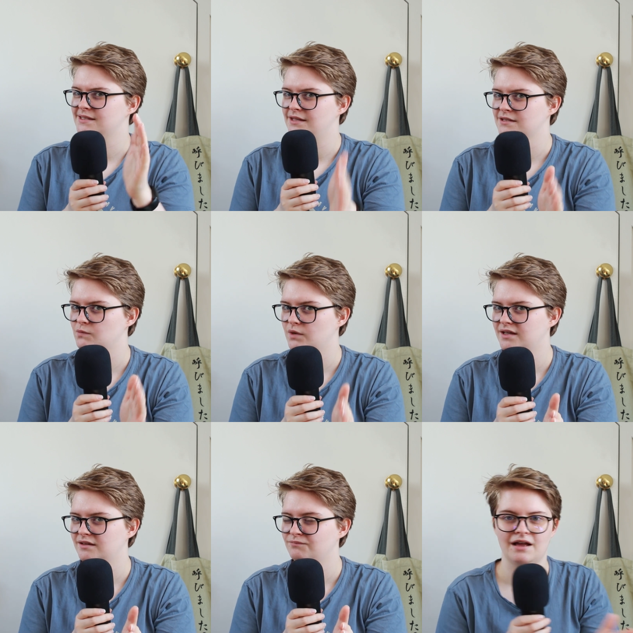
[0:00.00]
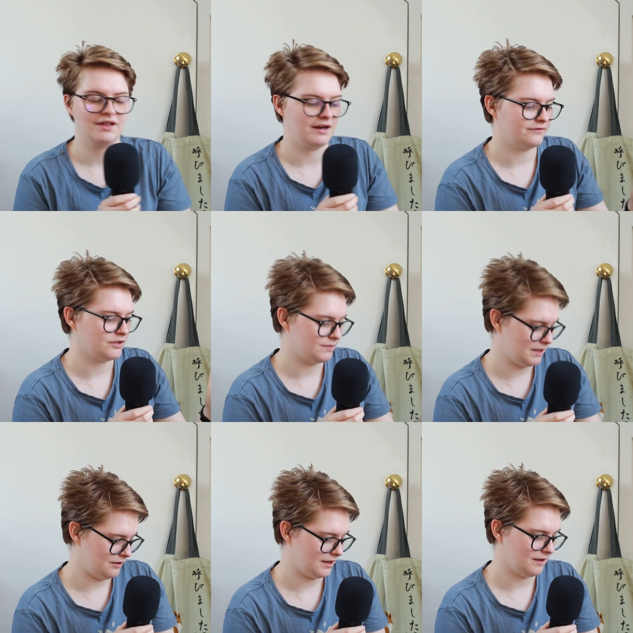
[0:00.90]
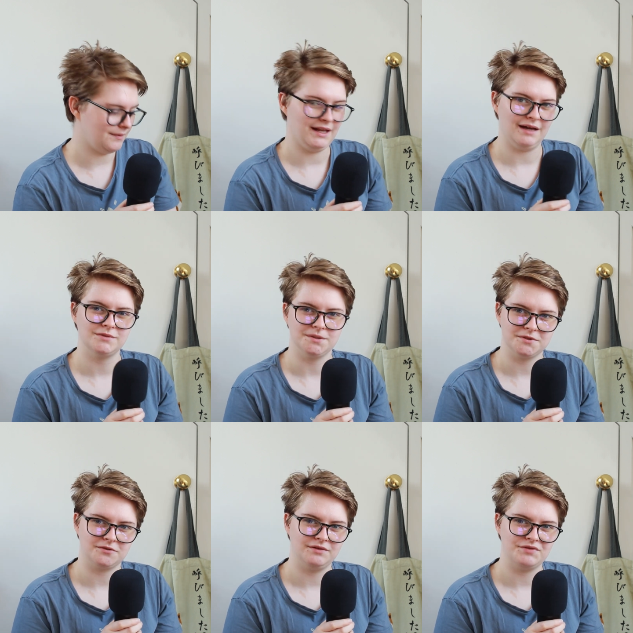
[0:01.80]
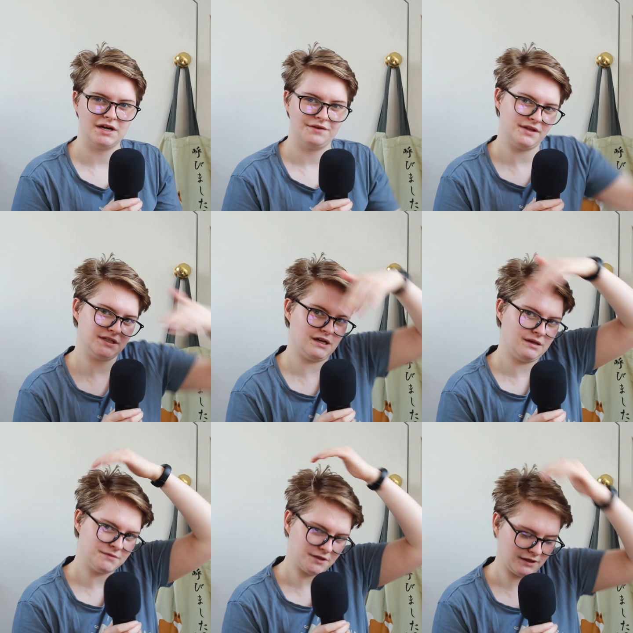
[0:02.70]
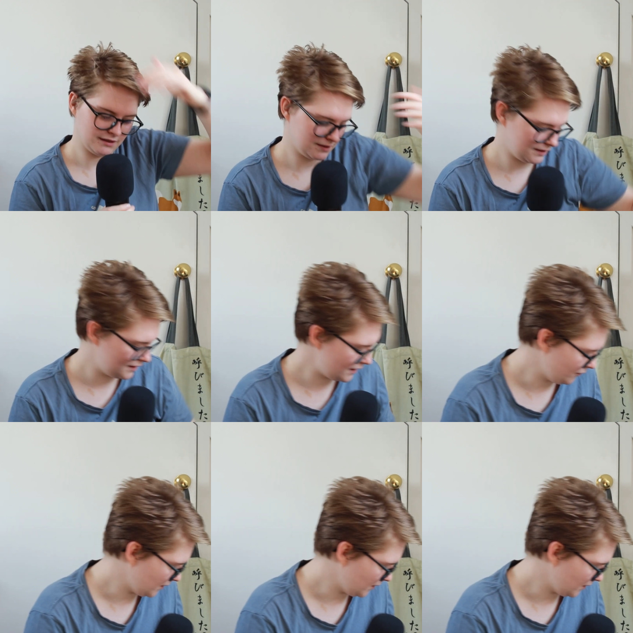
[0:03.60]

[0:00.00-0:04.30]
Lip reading: this way, and then I've just been looking at my laptop screen for half the time, so you can see. Never